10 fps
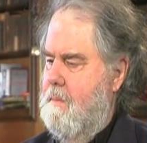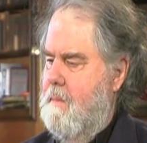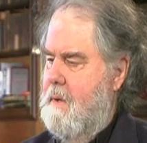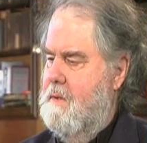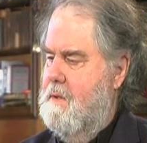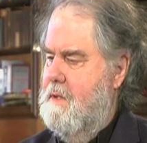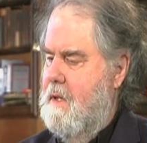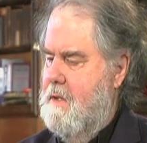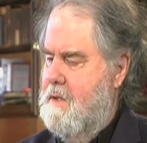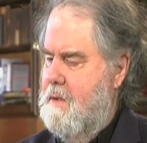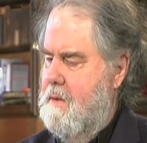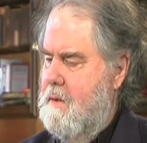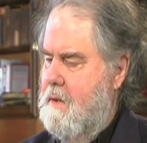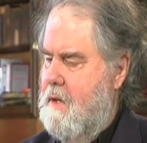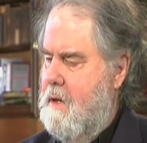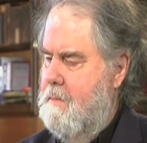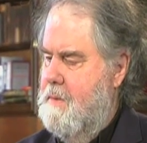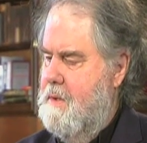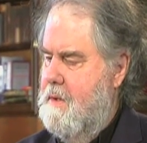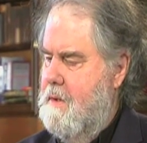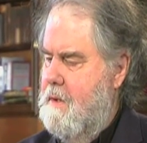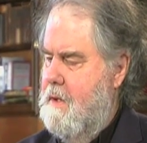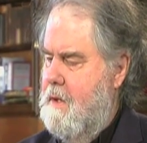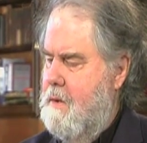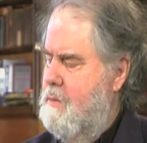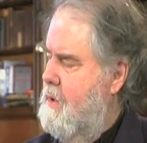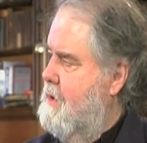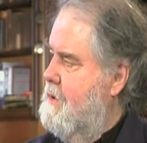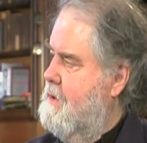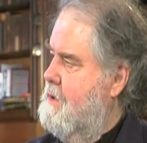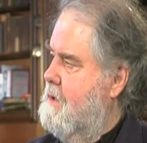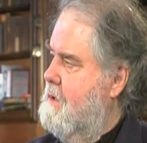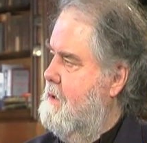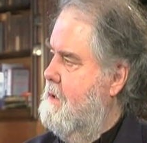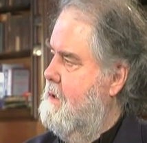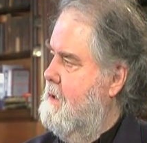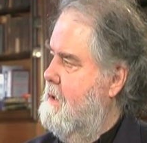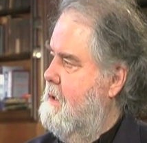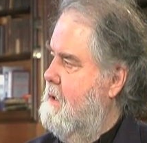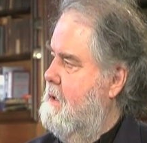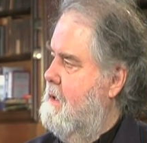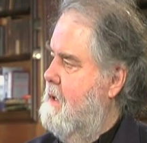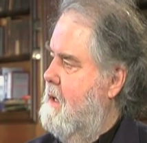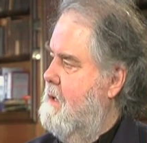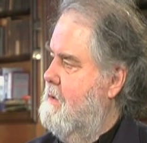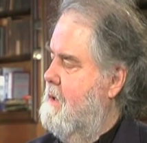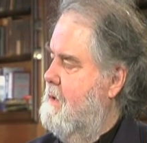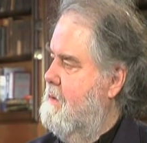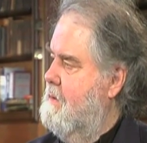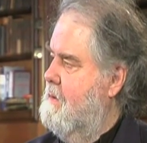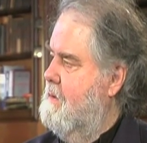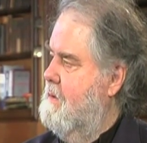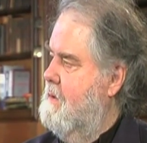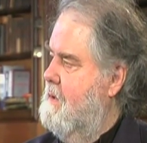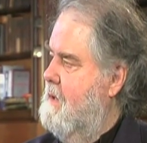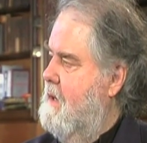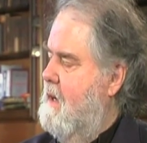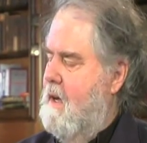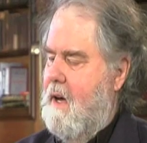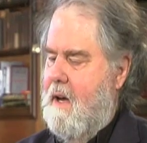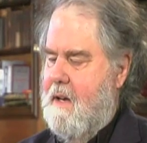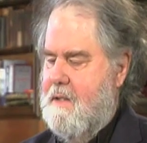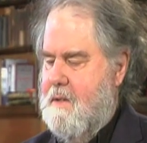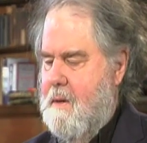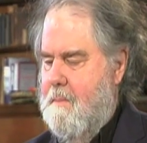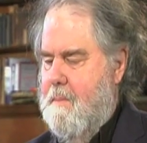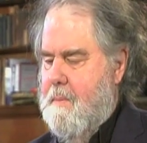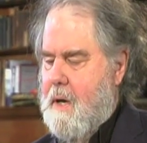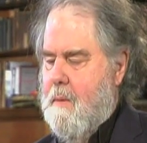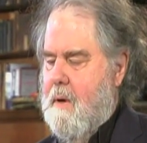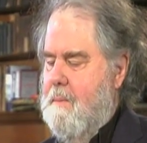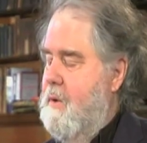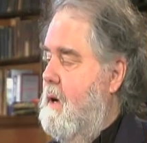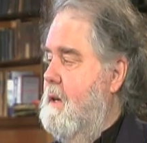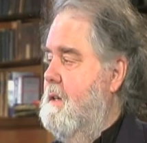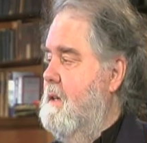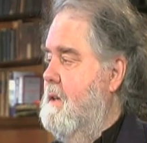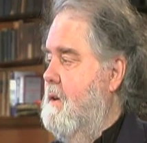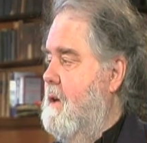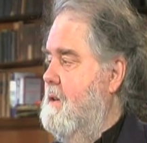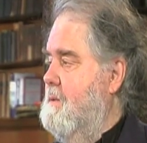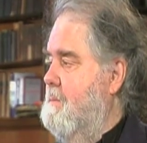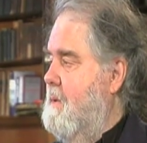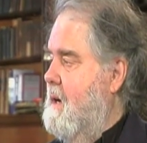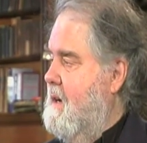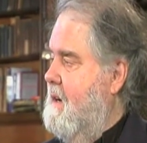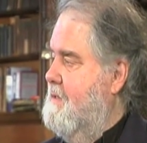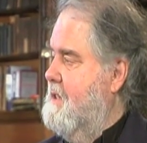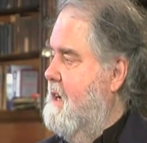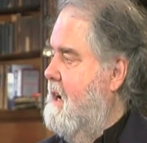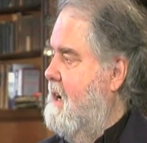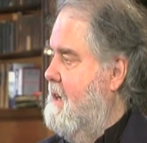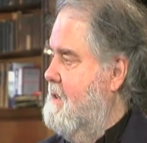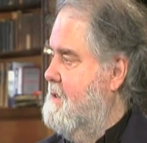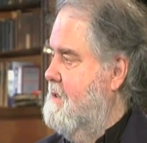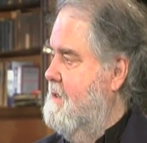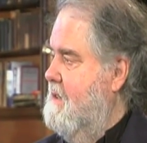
its sense comes in the words. I don't know. I asked Bawa Muhyiddin, who had these magnificent eyes,